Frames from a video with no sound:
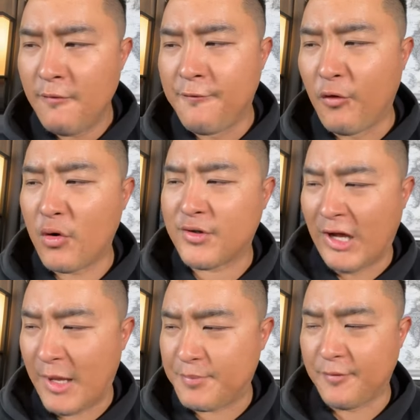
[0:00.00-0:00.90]
4
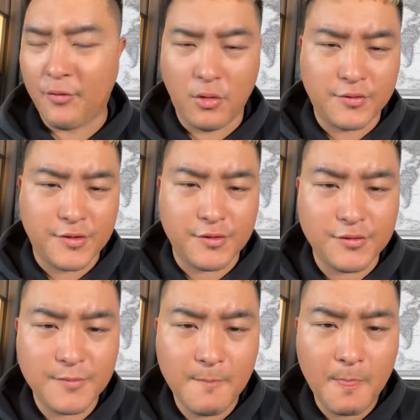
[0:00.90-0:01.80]
types of
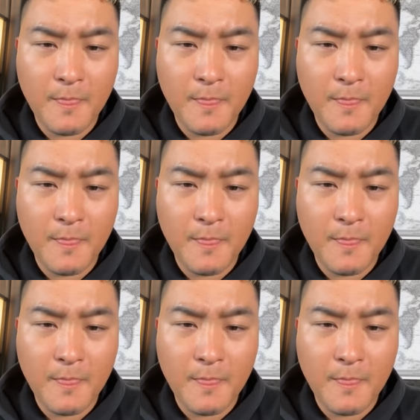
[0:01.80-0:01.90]
horses,